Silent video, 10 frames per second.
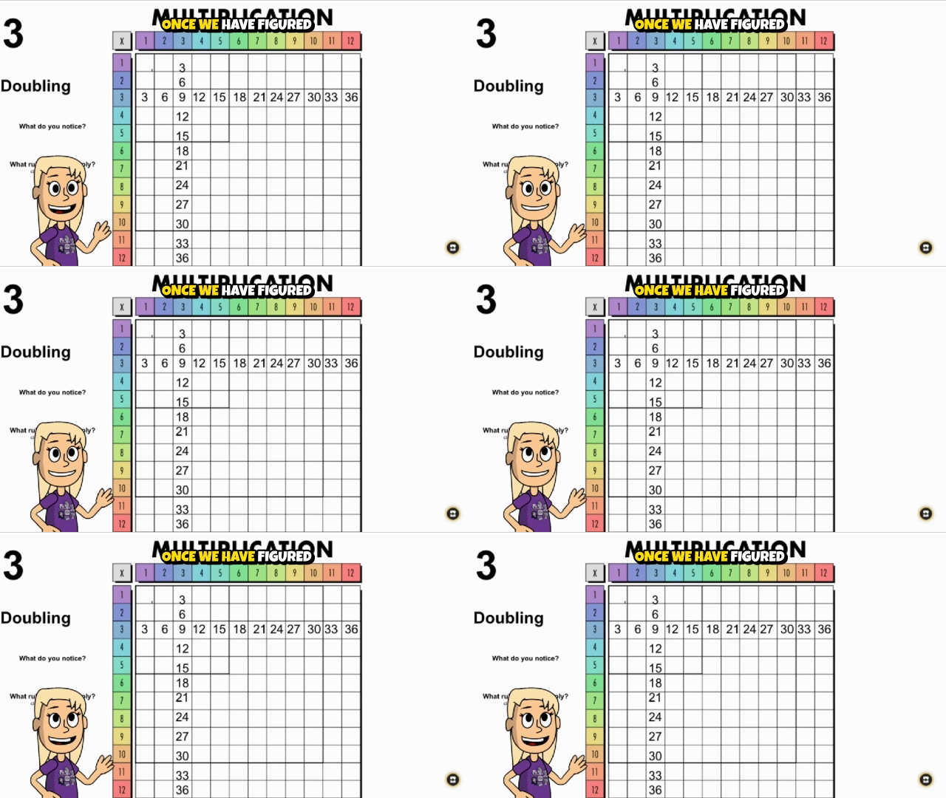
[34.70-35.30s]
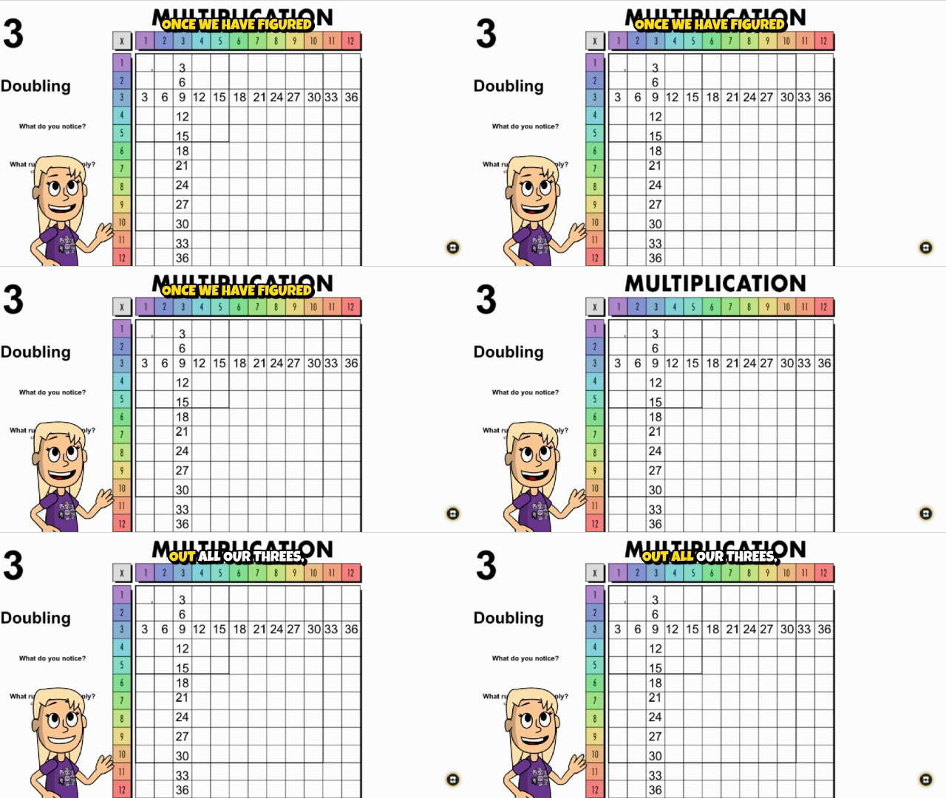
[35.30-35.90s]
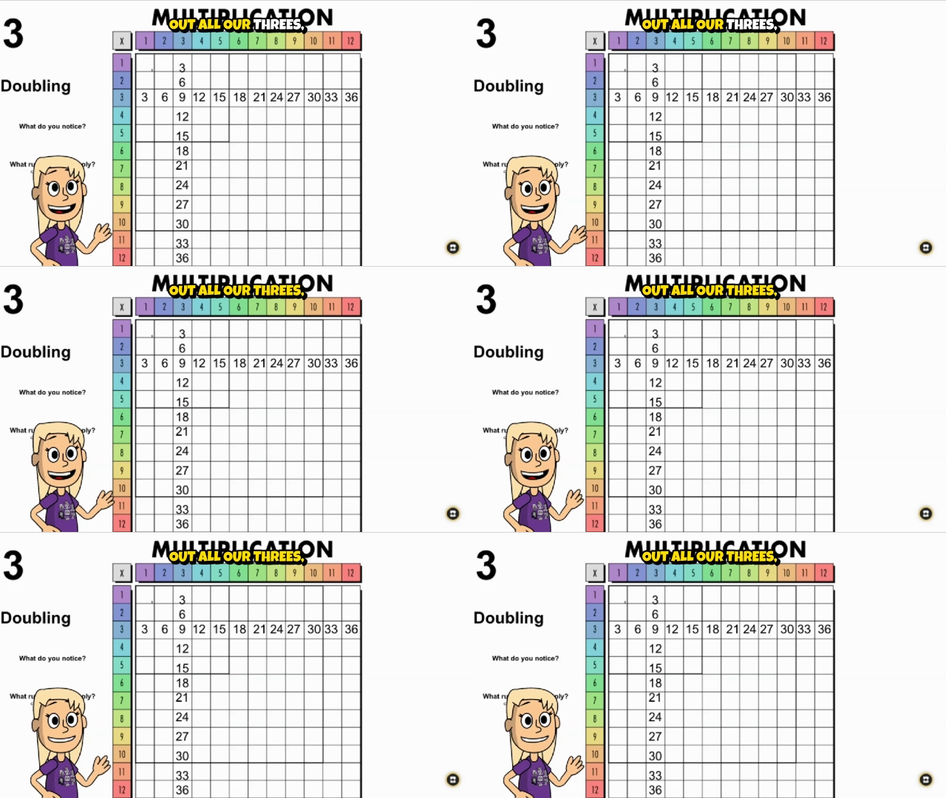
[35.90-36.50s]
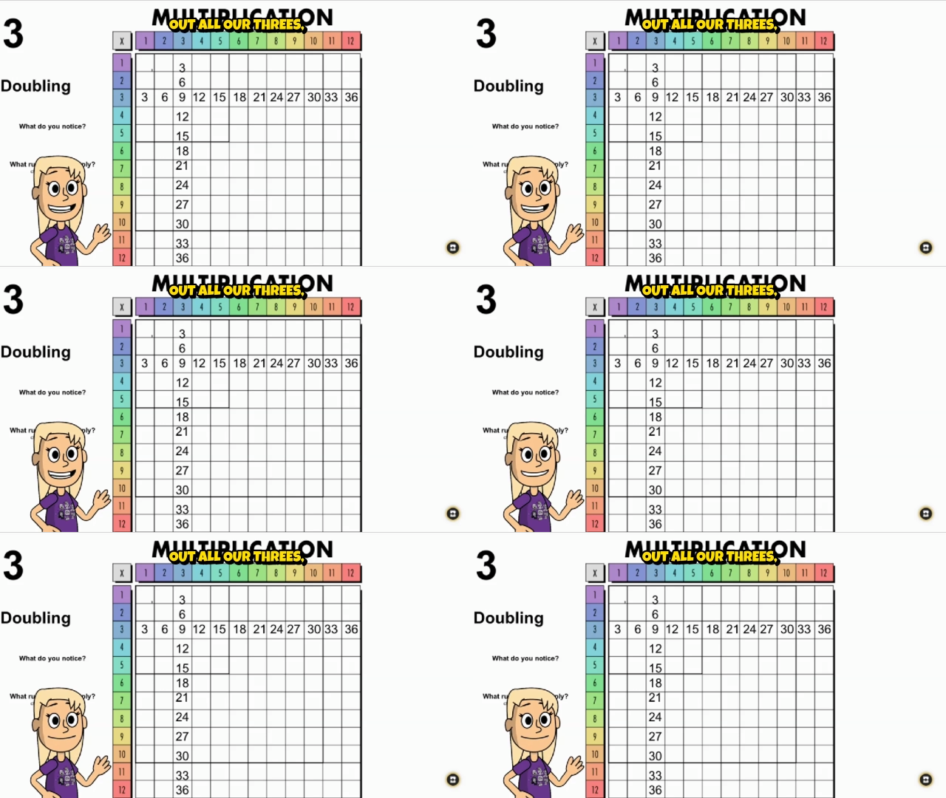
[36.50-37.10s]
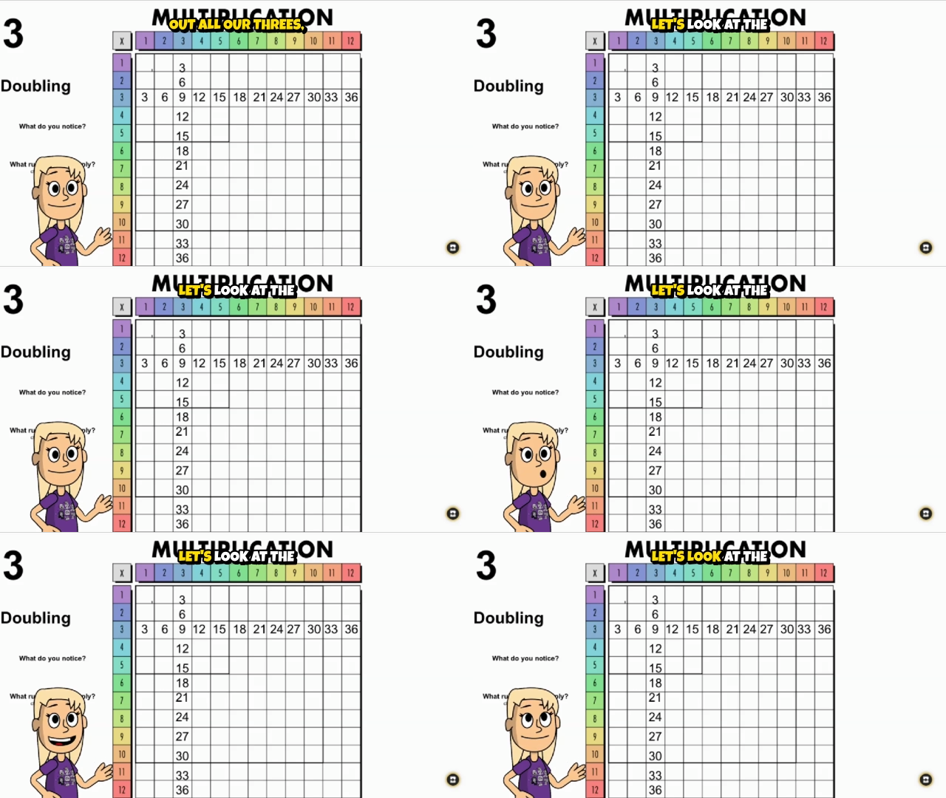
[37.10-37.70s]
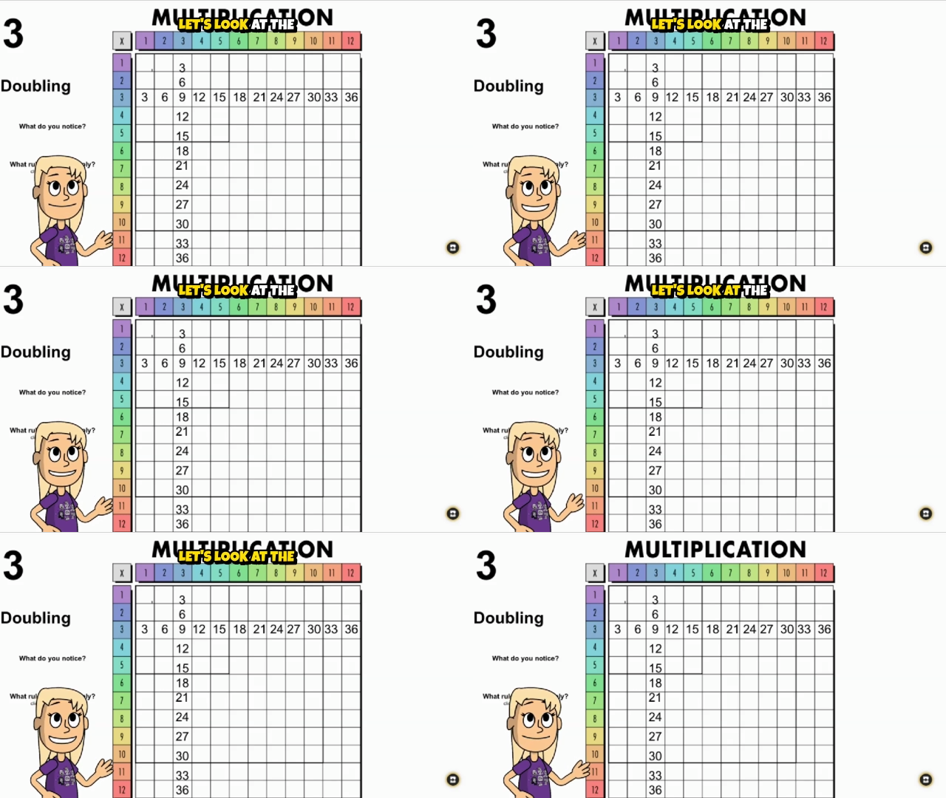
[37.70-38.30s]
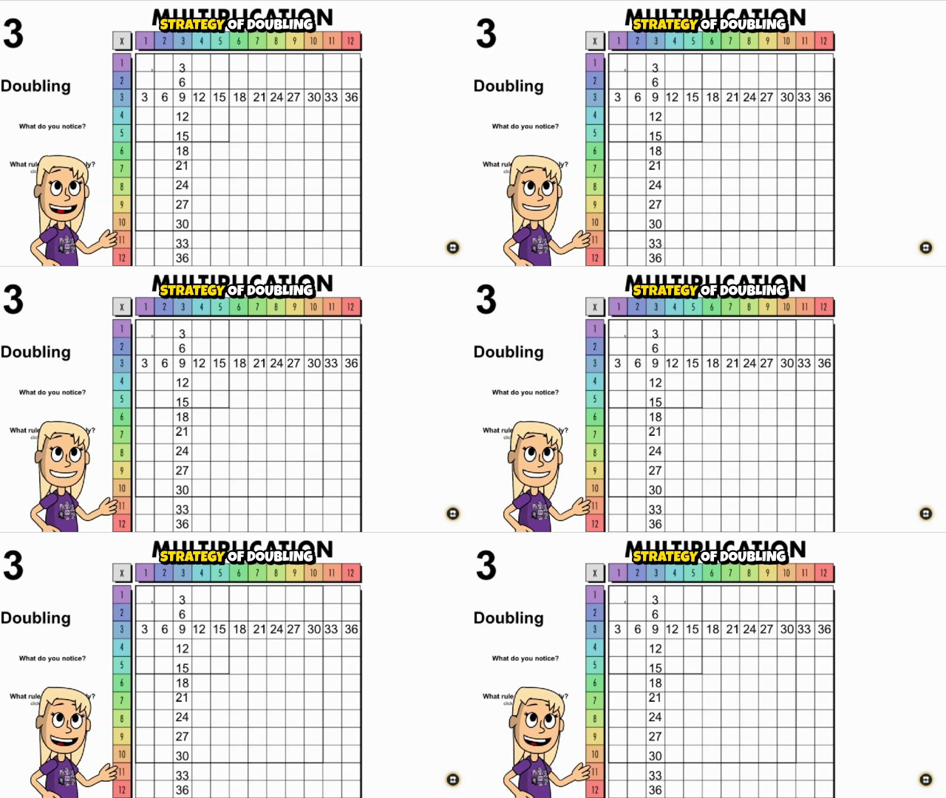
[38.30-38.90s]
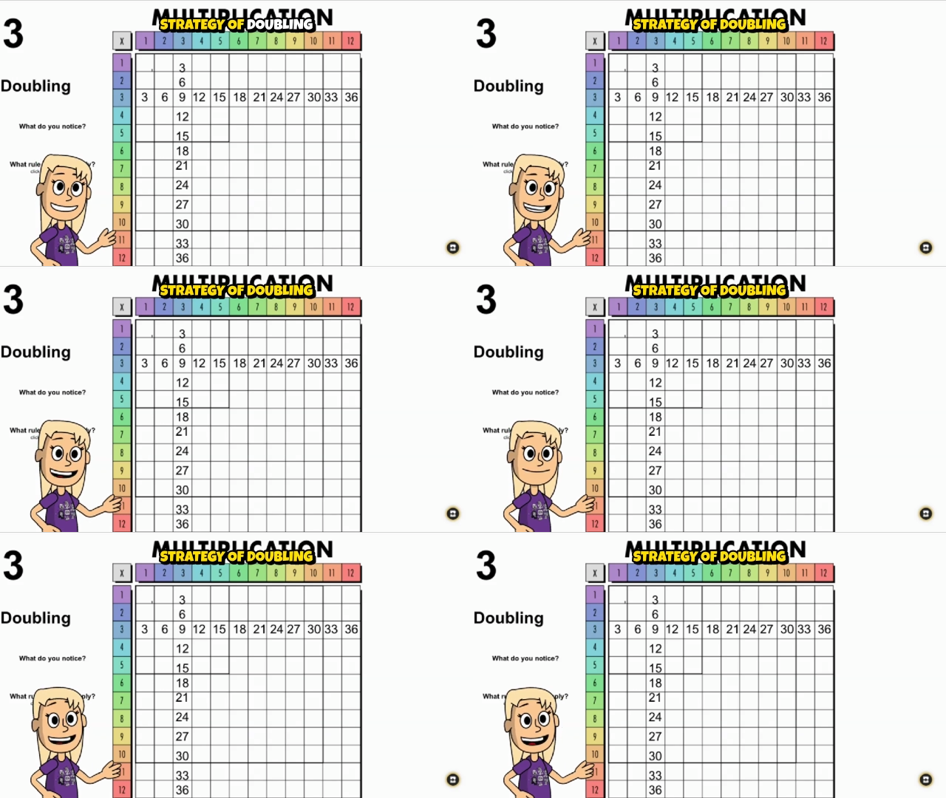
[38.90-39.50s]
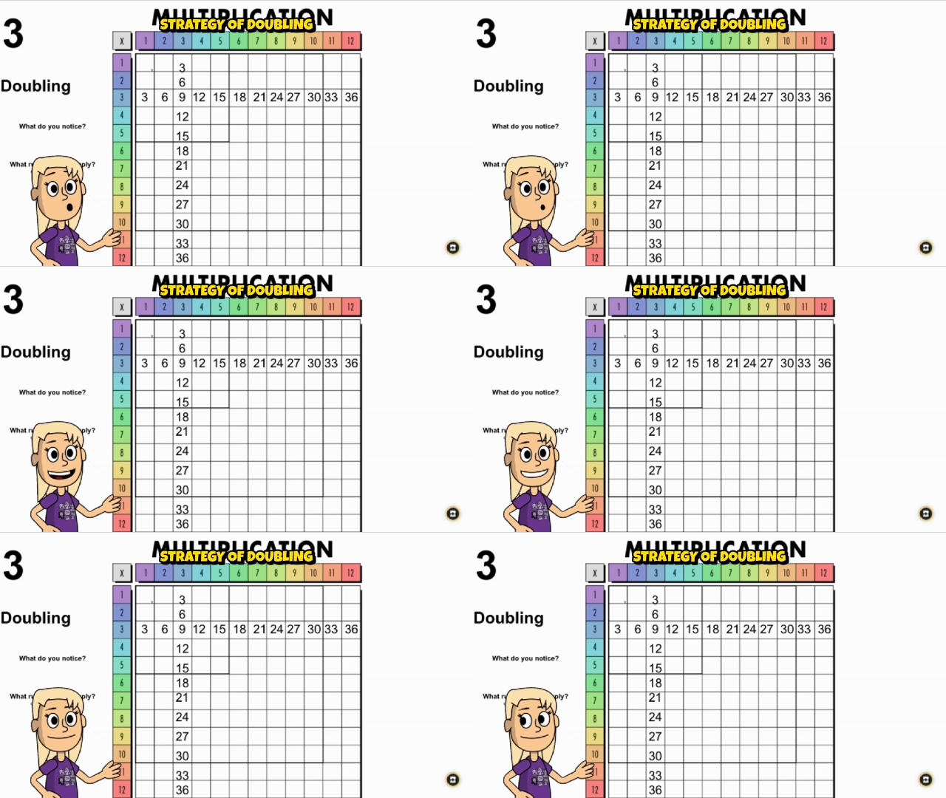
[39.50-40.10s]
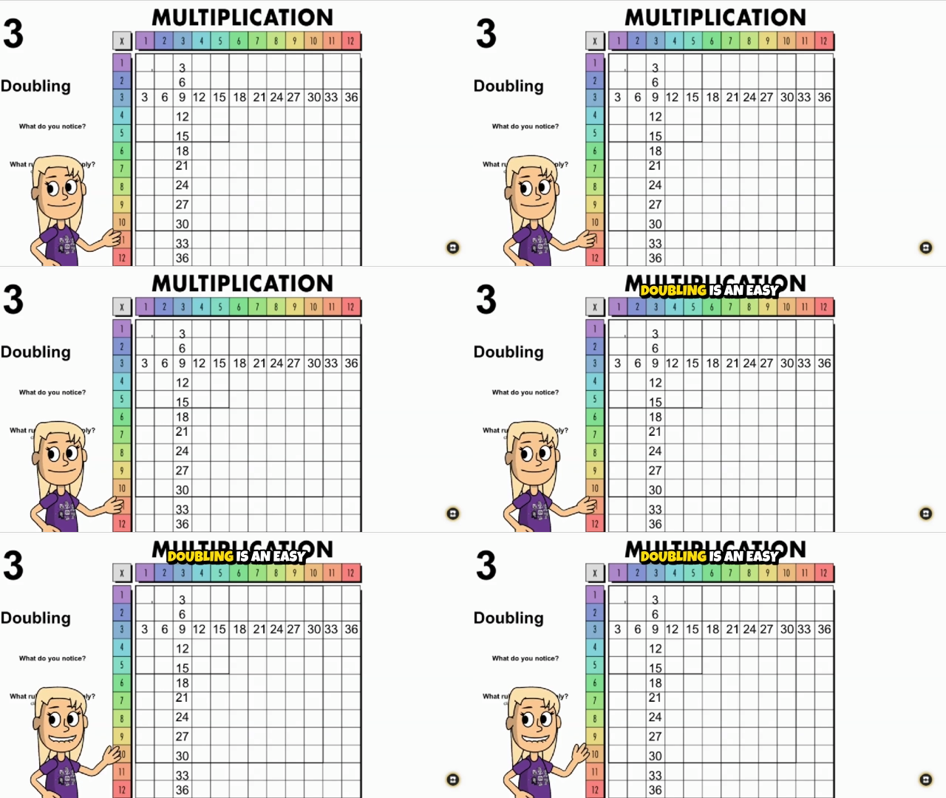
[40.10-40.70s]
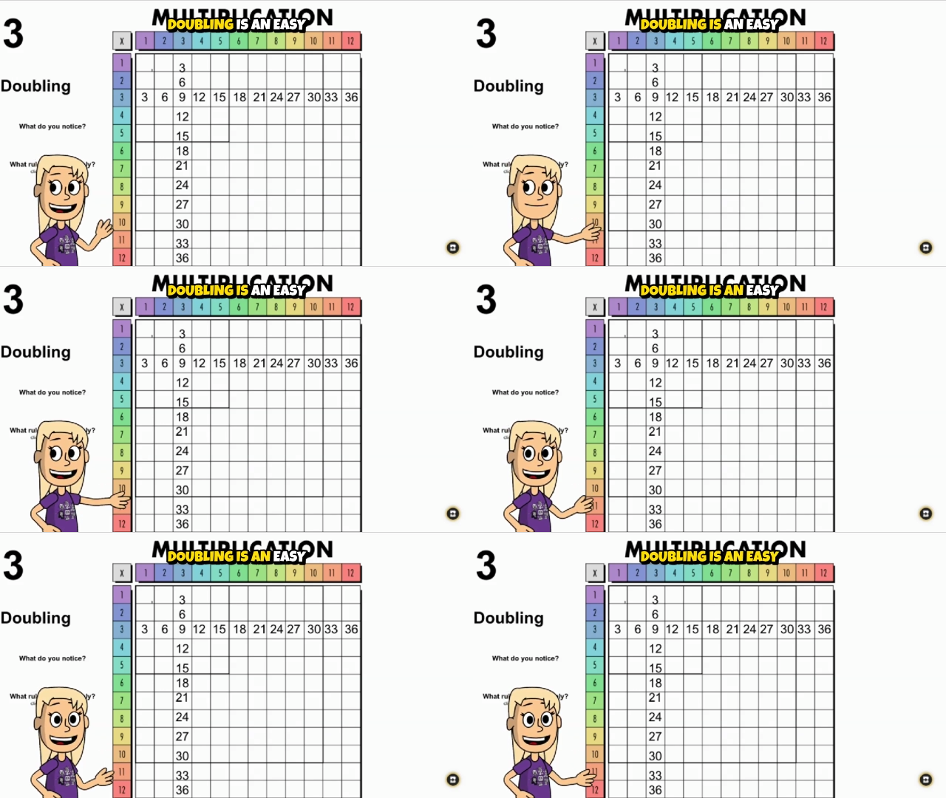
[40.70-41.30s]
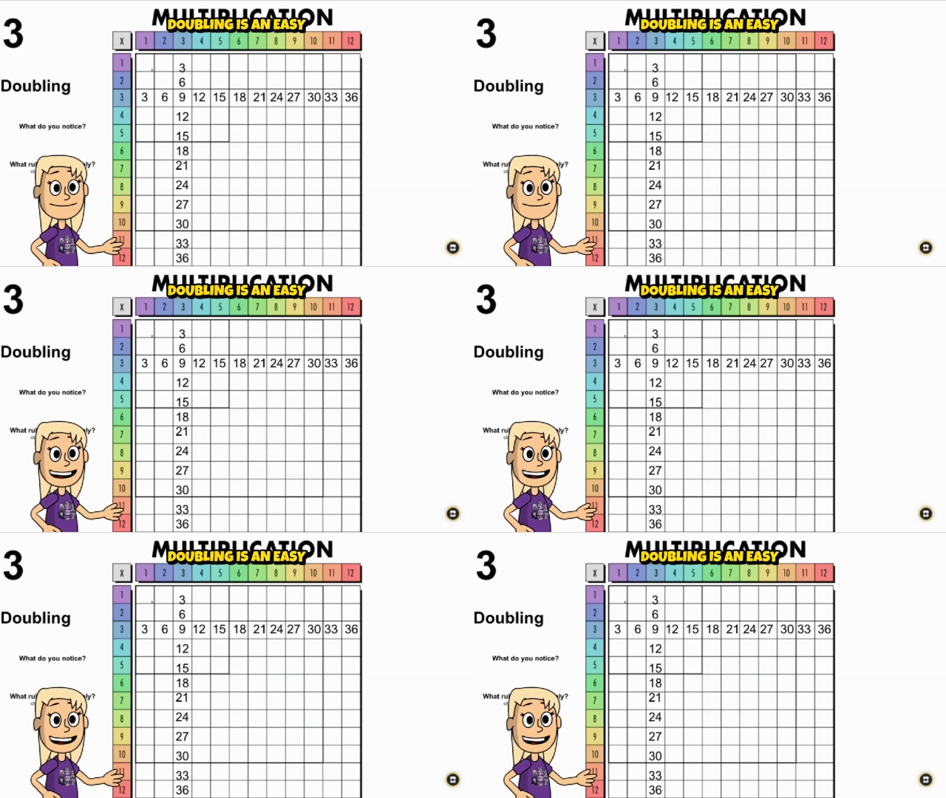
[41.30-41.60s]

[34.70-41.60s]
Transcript: Nobody's mouth can be seen.